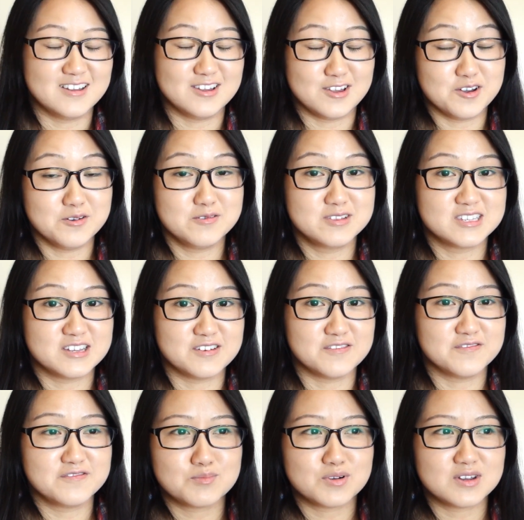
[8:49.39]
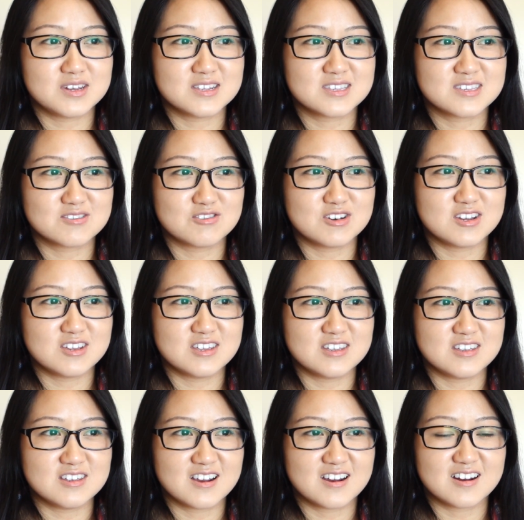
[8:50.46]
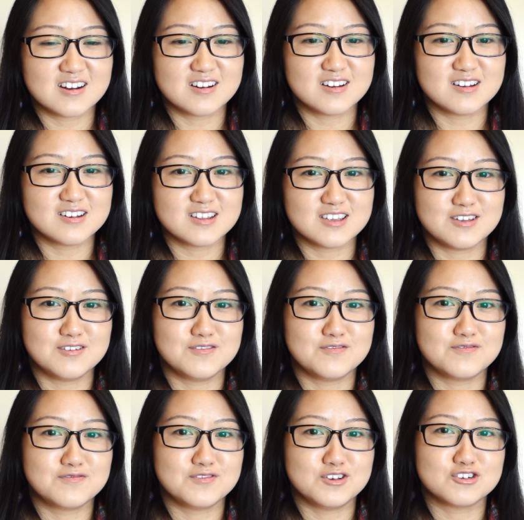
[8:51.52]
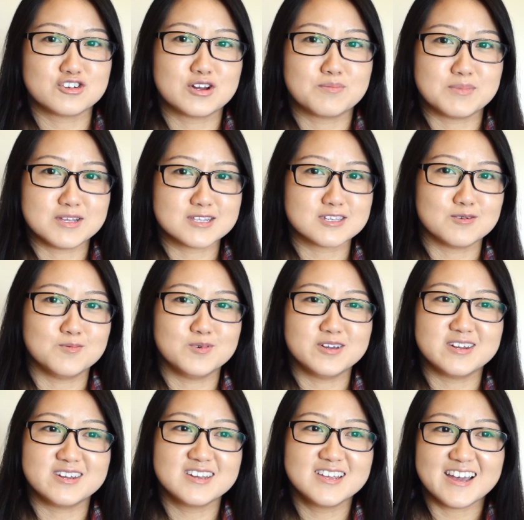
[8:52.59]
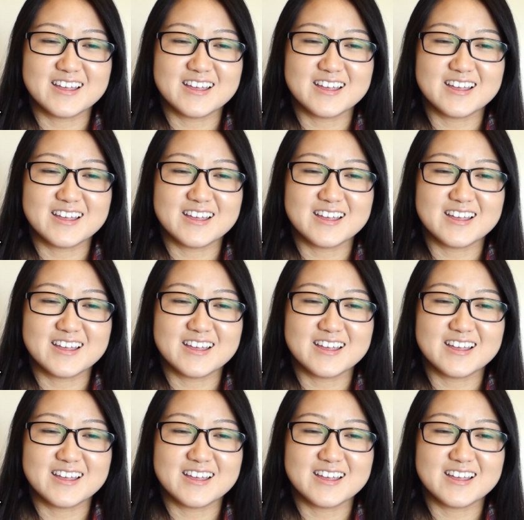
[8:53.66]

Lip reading: loads of, but it's really hard if you're trying to meet someone